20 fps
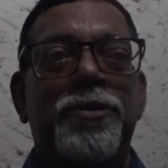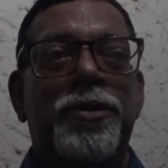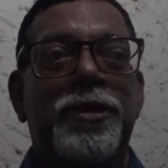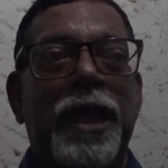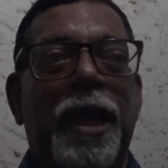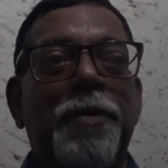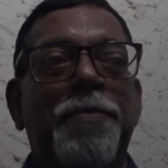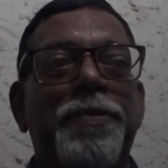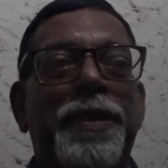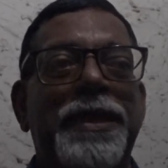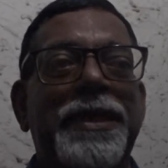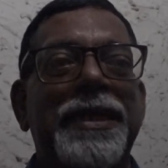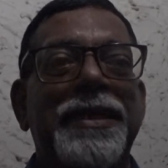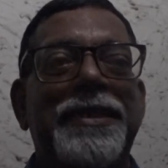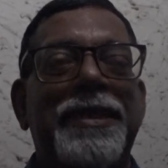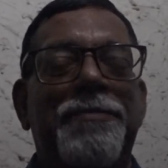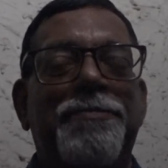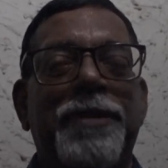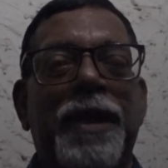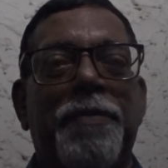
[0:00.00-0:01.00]
So now
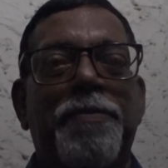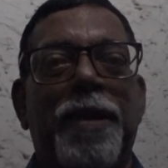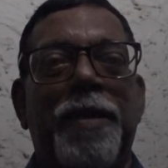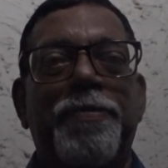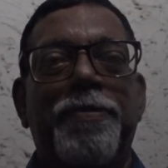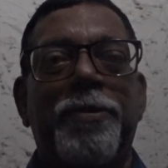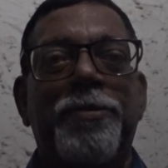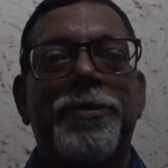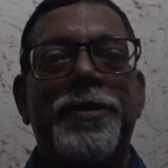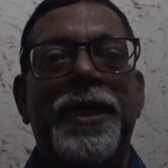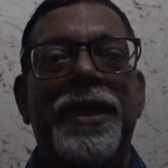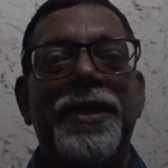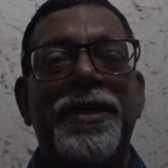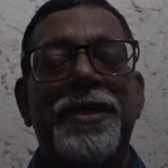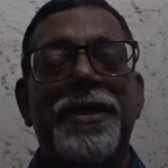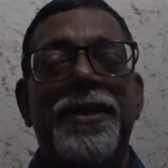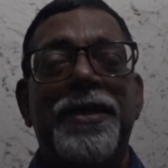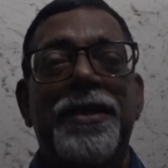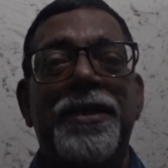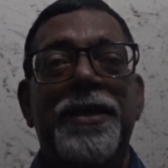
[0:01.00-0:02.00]
buildings have come up over
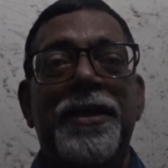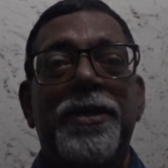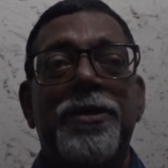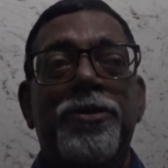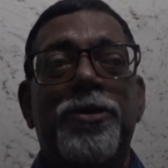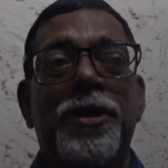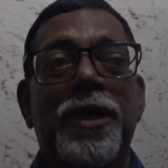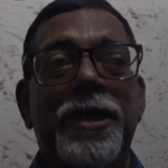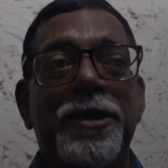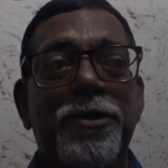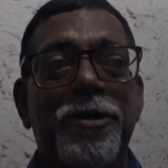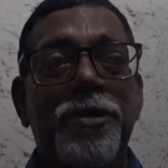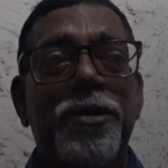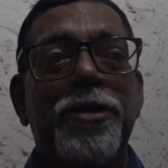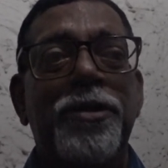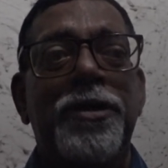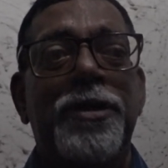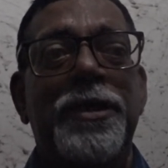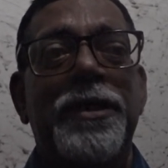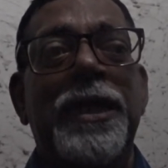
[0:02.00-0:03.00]
there so
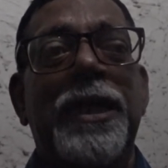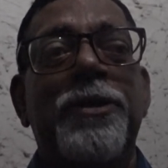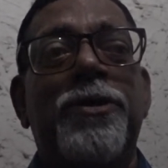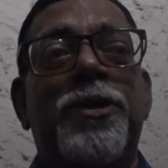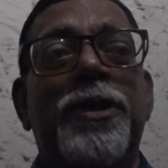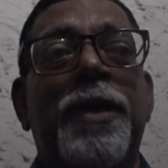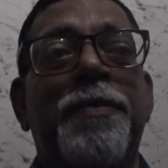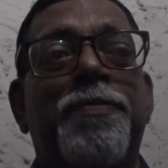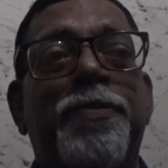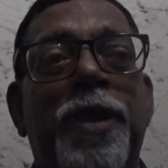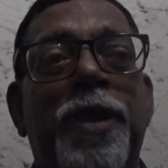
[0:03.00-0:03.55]
that they don't have